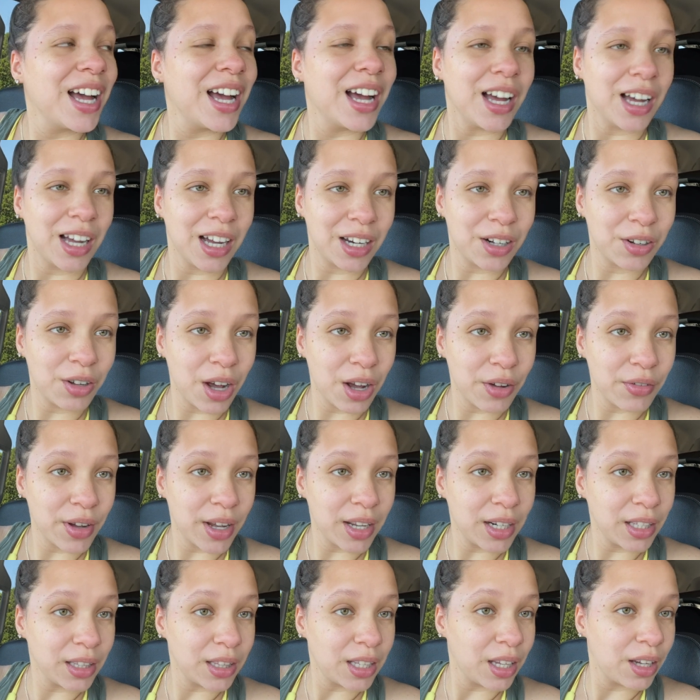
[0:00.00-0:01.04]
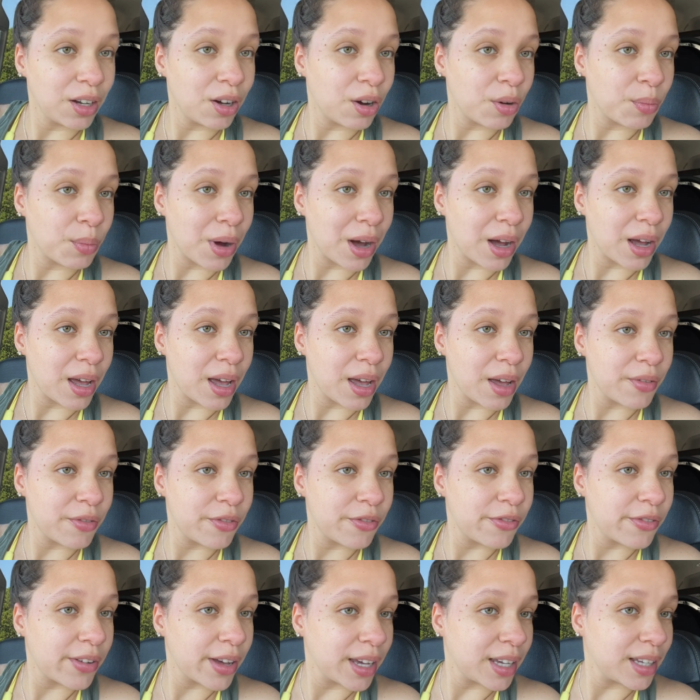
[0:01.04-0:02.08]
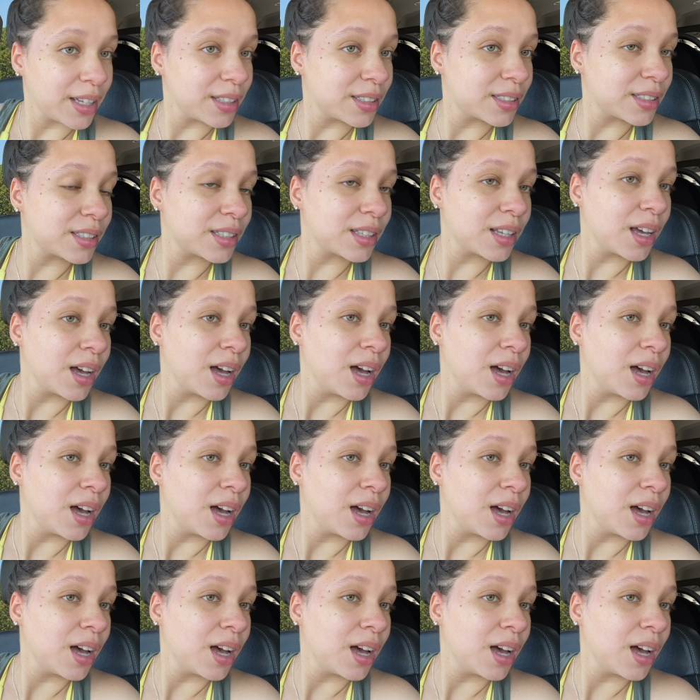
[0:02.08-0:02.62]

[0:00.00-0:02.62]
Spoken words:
I don't have anything on my face